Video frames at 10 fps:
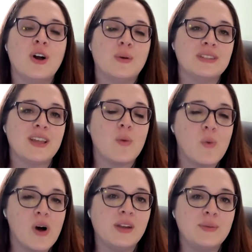what's that
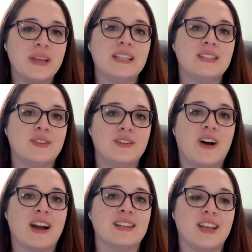one piece of
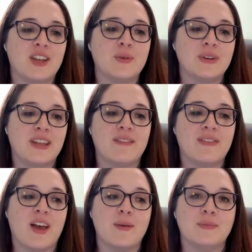advice that you would give
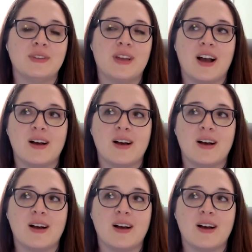them